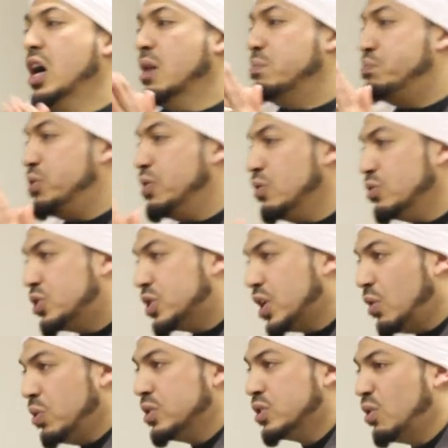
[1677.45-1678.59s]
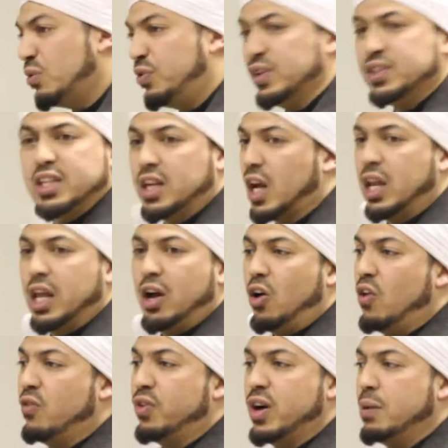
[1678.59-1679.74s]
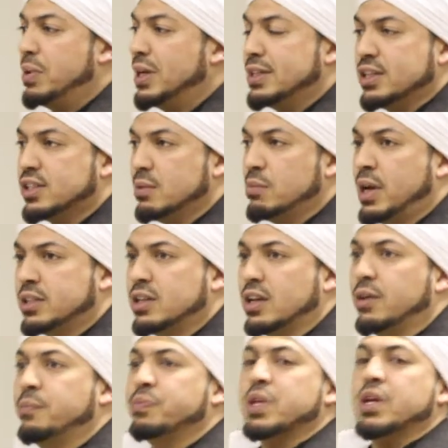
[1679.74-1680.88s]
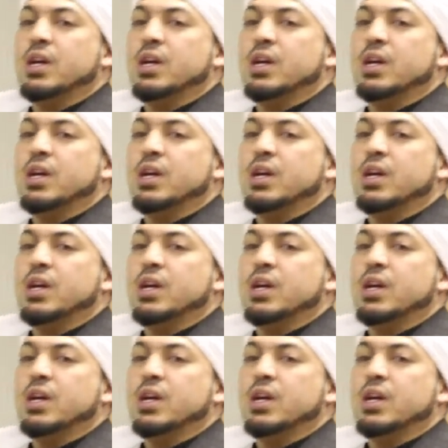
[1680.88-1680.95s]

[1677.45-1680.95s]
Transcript: abused so-and-so, physically or verbally, doesn't matter.